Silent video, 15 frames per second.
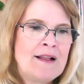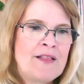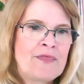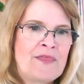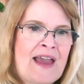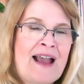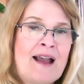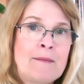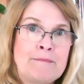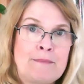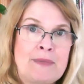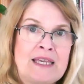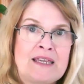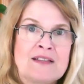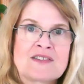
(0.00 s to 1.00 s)
that
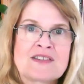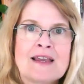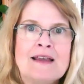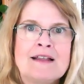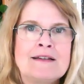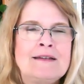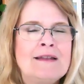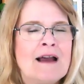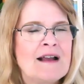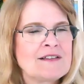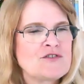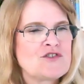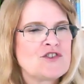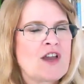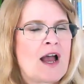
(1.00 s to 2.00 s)
means
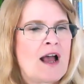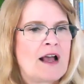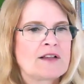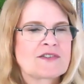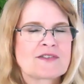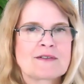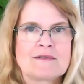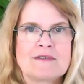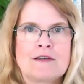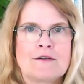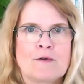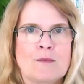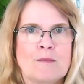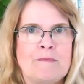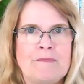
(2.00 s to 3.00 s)
not just, you
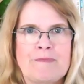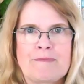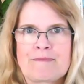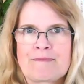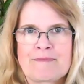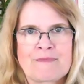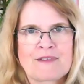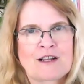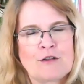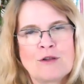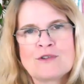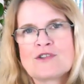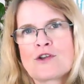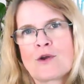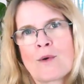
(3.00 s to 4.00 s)
know,
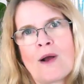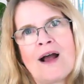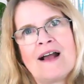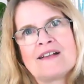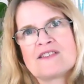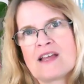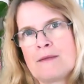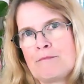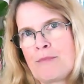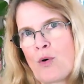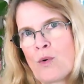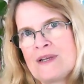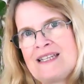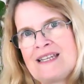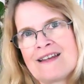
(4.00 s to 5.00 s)
closing your eyes and
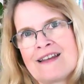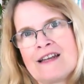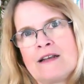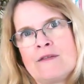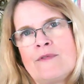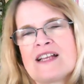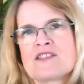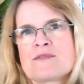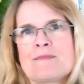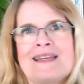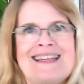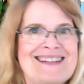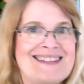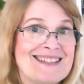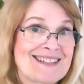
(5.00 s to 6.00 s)
pointing at an
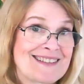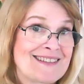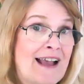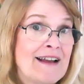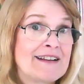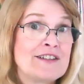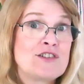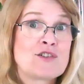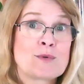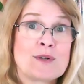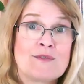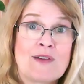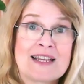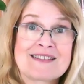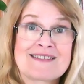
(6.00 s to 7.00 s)
investment and deciding to
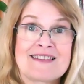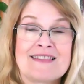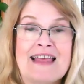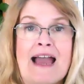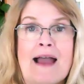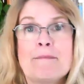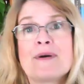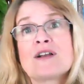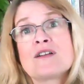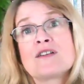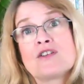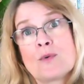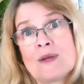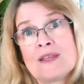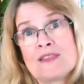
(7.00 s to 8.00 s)
invest in that, but
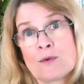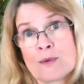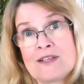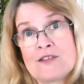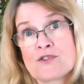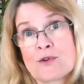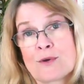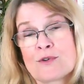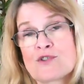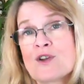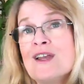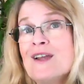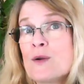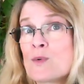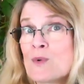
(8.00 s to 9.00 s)
doing the research,
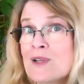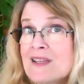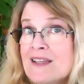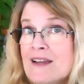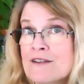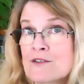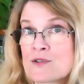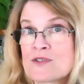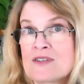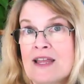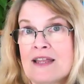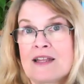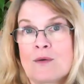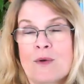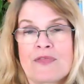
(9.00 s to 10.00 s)
really
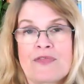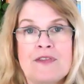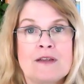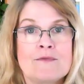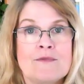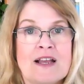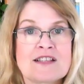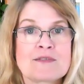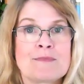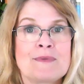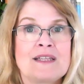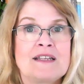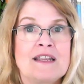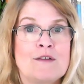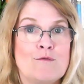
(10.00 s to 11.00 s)
understanding what the
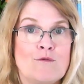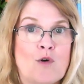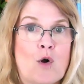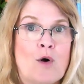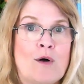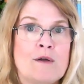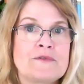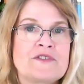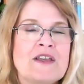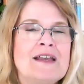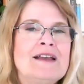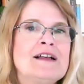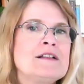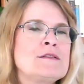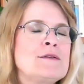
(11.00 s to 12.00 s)
investment involves,
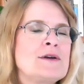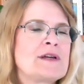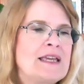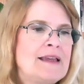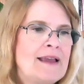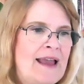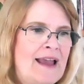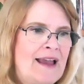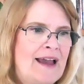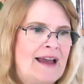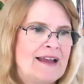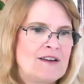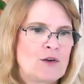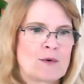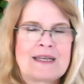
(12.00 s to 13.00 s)
looking
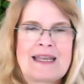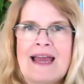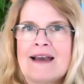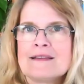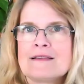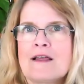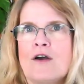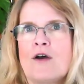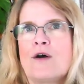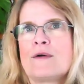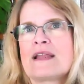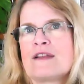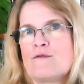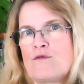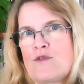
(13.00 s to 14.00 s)
at your debt
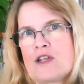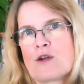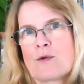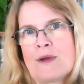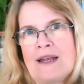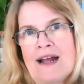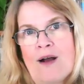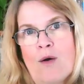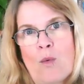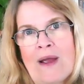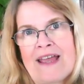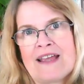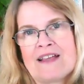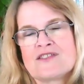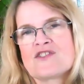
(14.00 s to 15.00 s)
load and figuring out
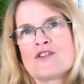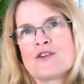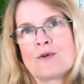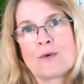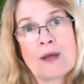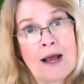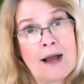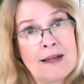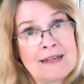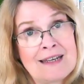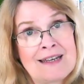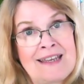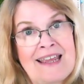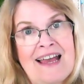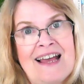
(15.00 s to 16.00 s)
ways to
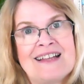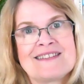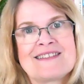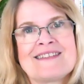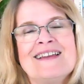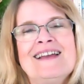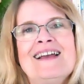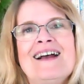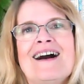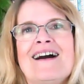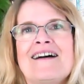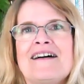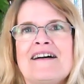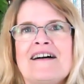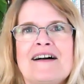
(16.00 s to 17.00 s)
cut debt.
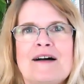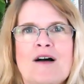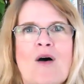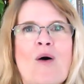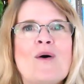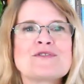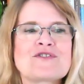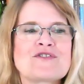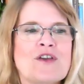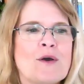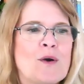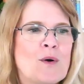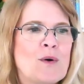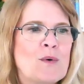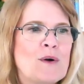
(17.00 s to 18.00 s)

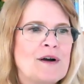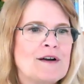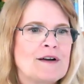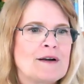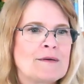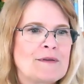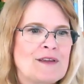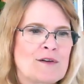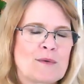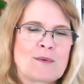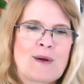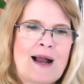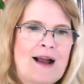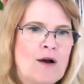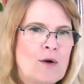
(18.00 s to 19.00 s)
Also, you know,
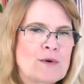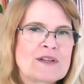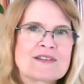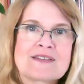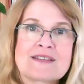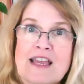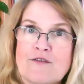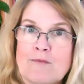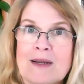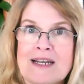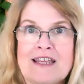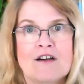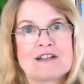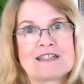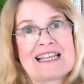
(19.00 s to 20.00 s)
how to save
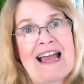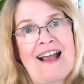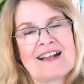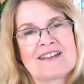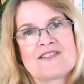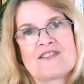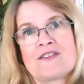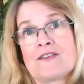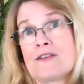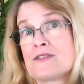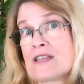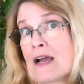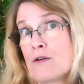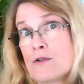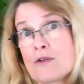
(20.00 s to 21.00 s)
money on
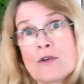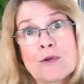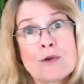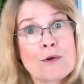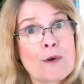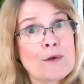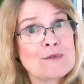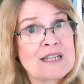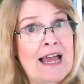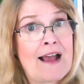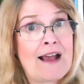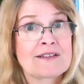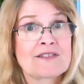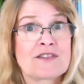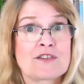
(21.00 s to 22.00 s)
taxes, how to do your own
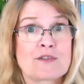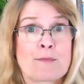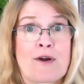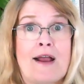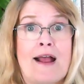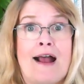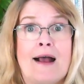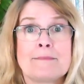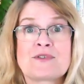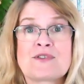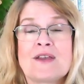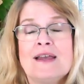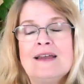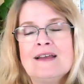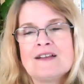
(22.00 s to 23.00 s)
taxes perhaps.
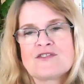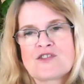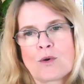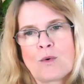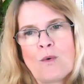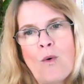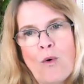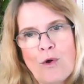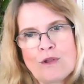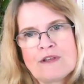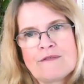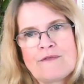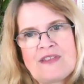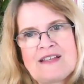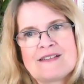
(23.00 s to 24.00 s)
So all
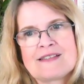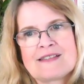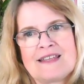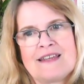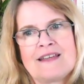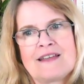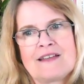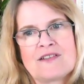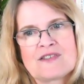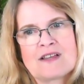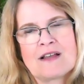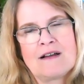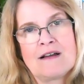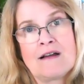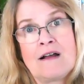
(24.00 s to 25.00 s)
of these things
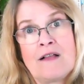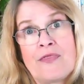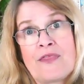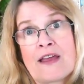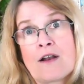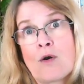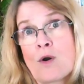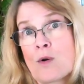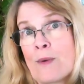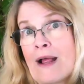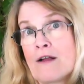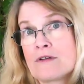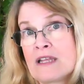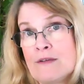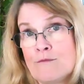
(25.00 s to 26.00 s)
that are
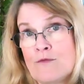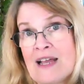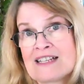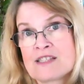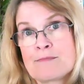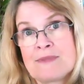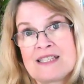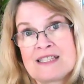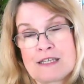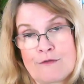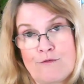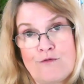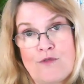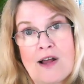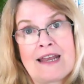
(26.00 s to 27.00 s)
around investments
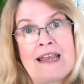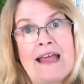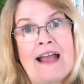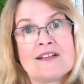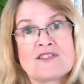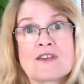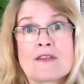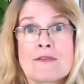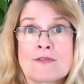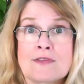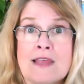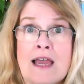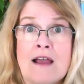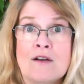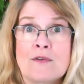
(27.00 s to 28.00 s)
and finance,
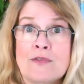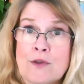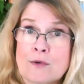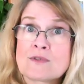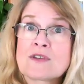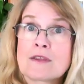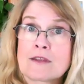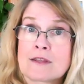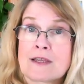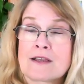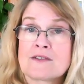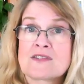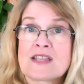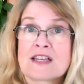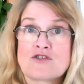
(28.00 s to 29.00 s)
those are the
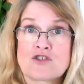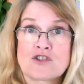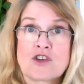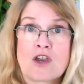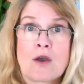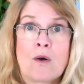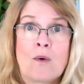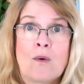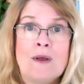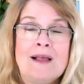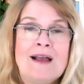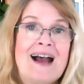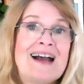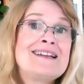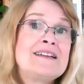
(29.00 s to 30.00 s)
things that show
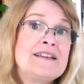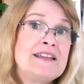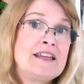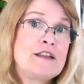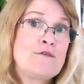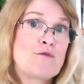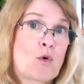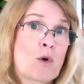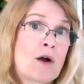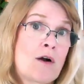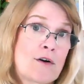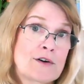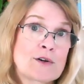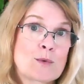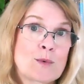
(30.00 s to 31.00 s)
a need for
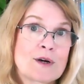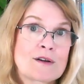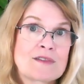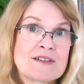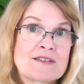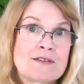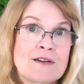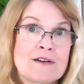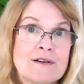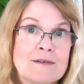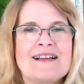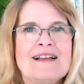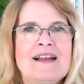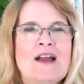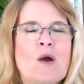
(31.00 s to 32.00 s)
harder work this year.
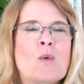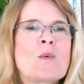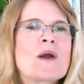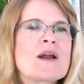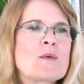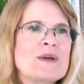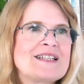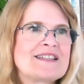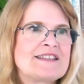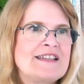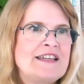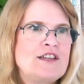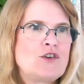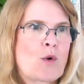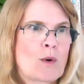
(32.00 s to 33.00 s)
Where we
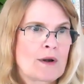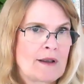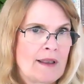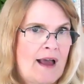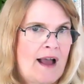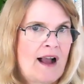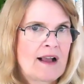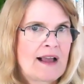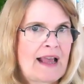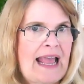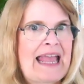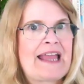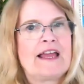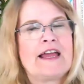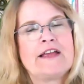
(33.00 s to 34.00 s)
see your luck
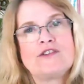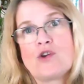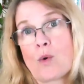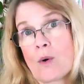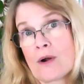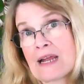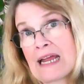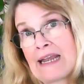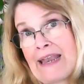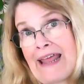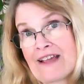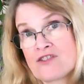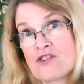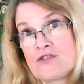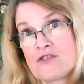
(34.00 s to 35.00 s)
and your
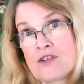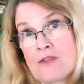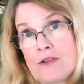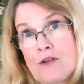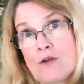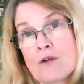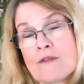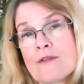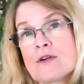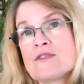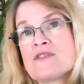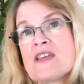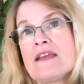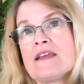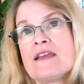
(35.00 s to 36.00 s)
connection to the
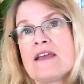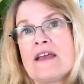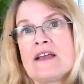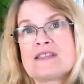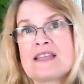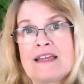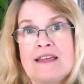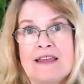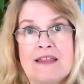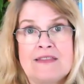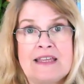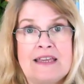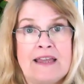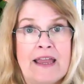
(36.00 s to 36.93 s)
universe is in the